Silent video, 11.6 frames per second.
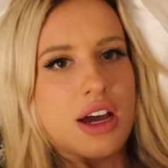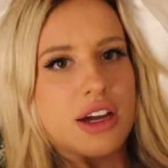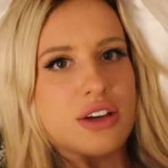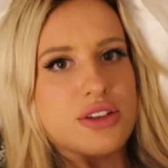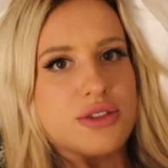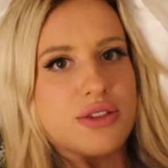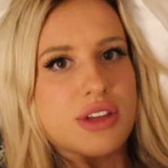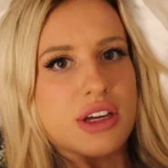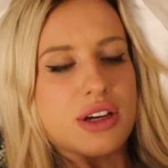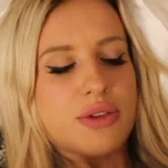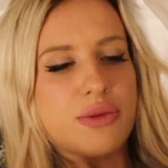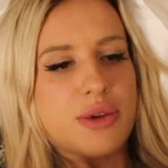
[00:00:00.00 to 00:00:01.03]
I also
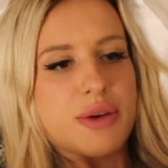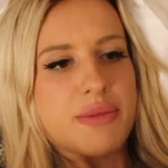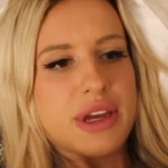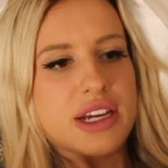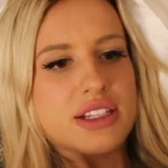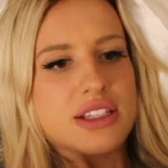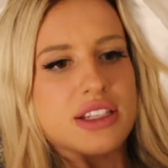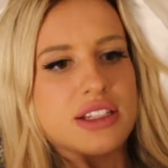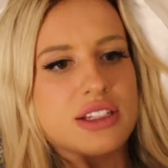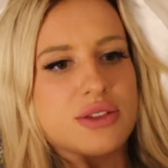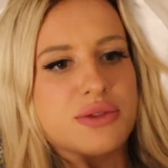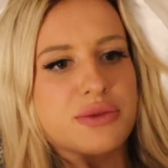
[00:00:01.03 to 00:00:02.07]
think what makes
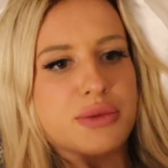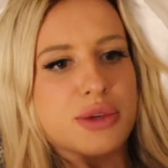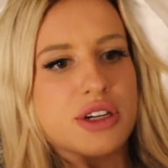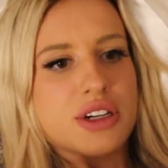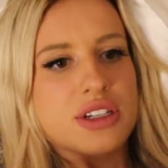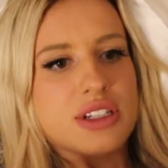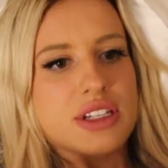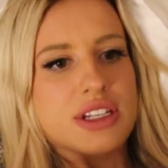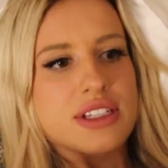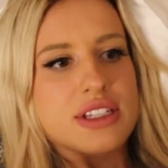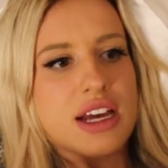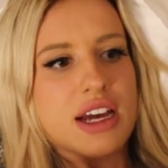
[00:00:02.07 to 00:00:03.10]
this worse
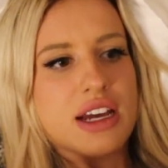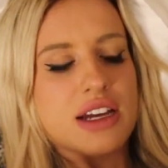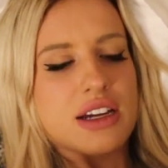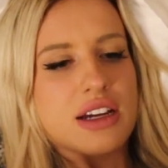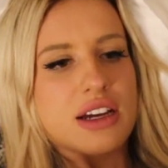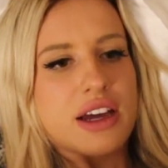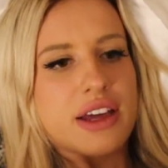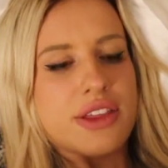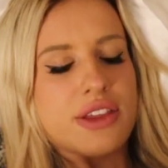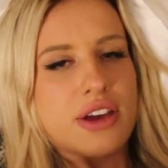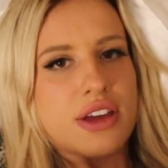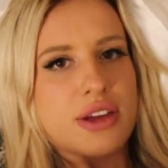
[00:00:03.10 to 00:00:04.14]
is that I
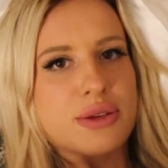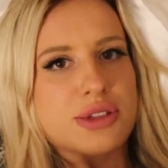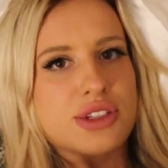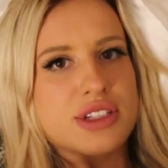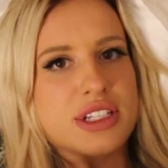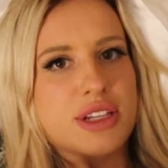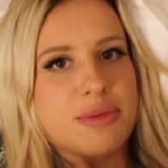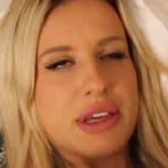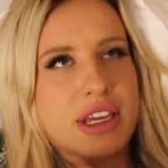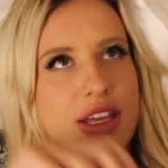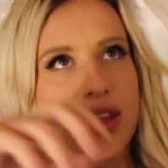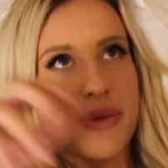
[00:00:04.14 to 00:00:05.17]
thought it was just gonna
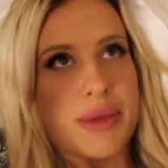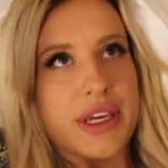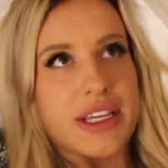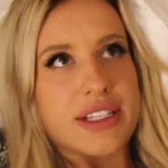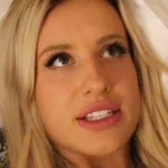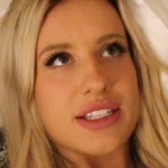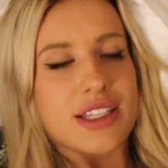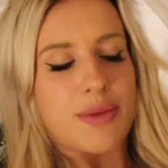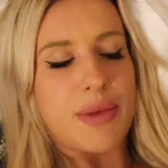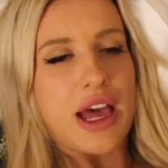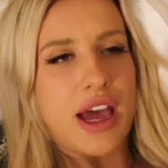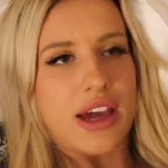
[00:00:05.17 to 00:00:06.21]
be the pieces in the
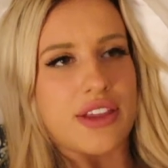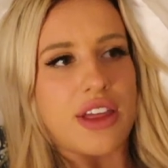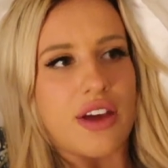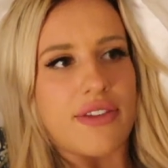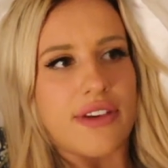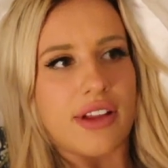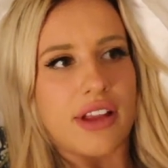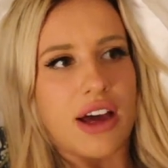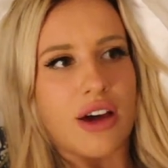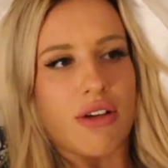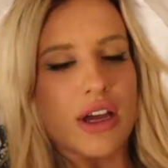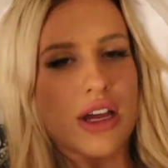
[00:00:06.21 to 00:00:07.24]
back that fell
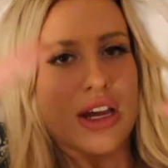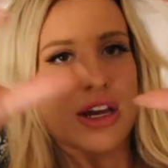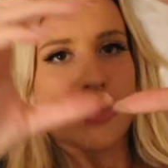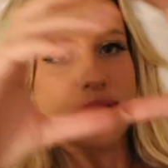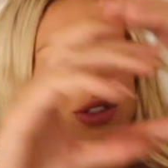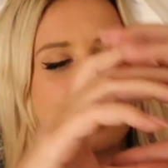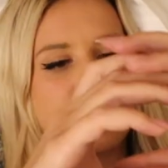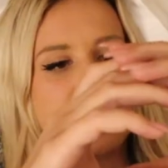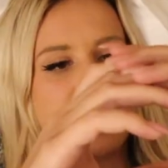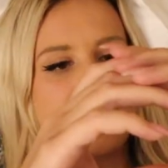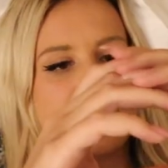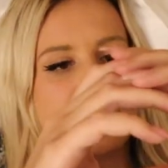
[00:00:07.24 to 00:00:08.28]
out. It was just
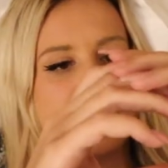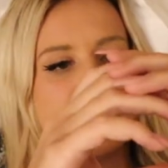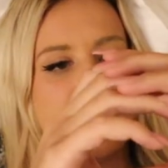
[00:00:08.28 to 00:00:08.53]
like this